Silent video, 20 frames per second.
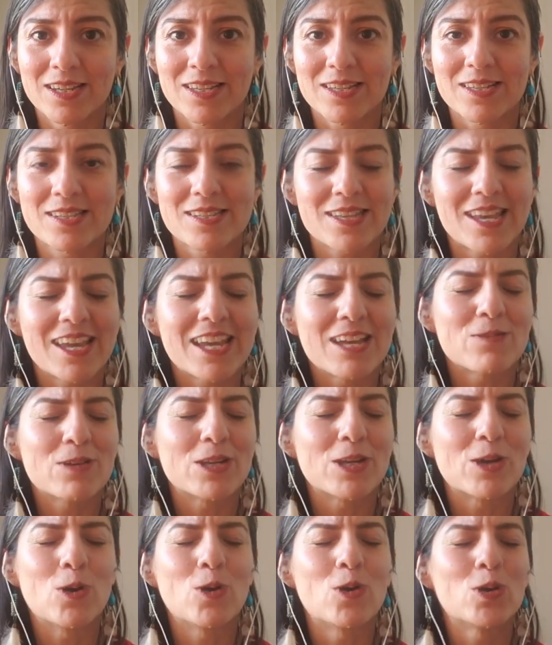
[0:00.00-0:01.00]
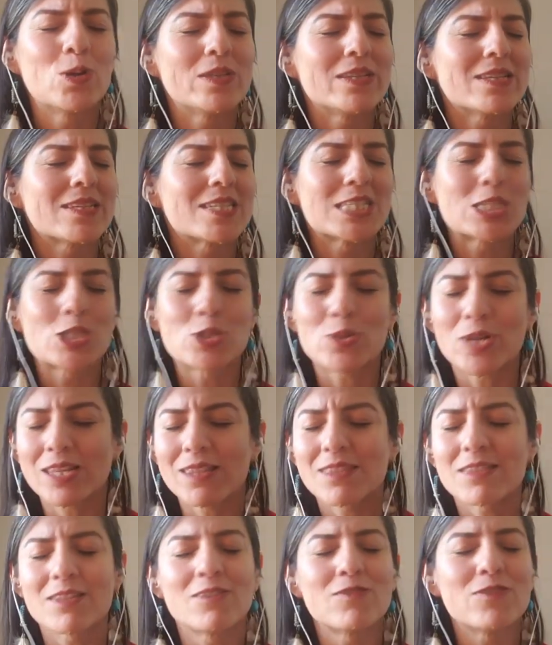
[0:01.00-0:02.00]
Say with all the
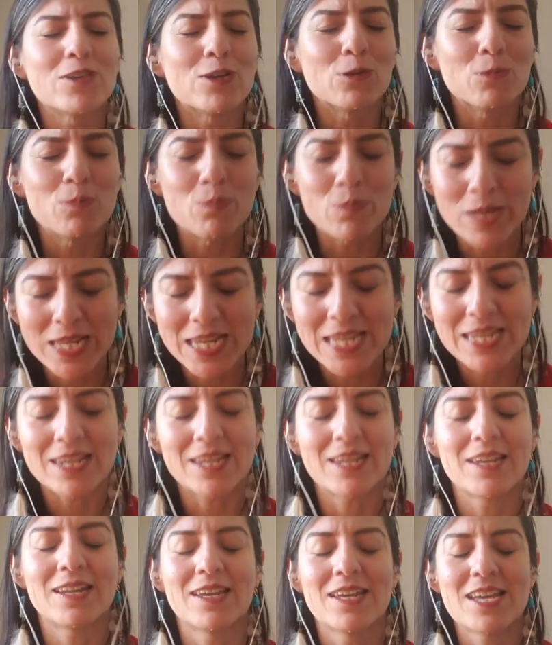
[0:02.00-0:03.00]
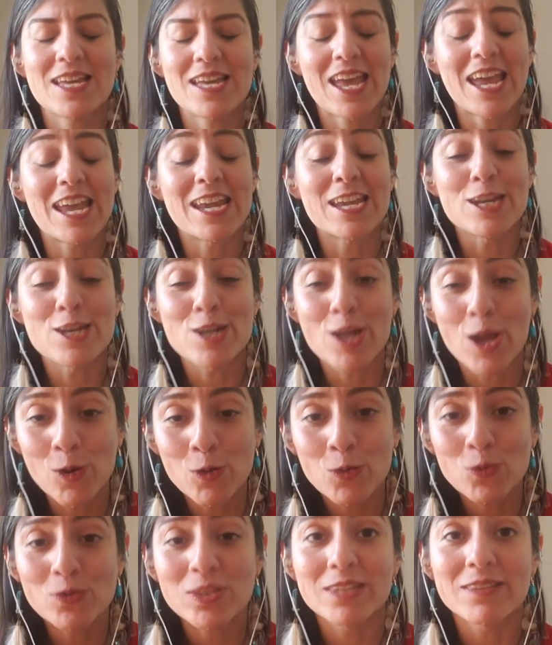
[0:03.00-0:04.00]
strength of your being, and
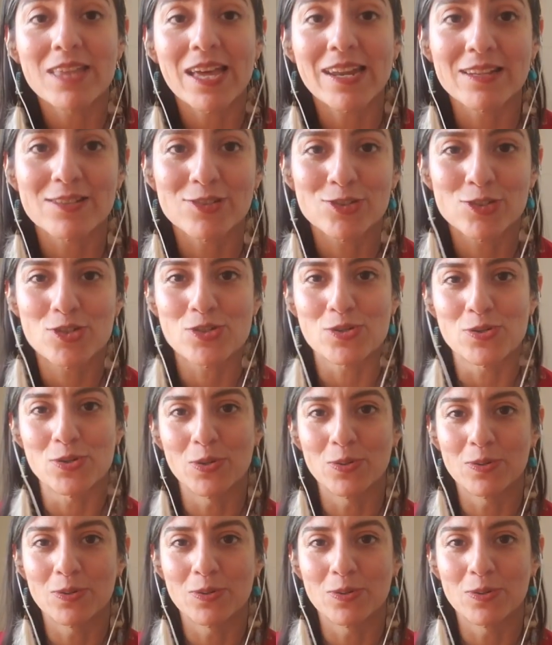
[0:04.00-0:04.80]
know that that is true.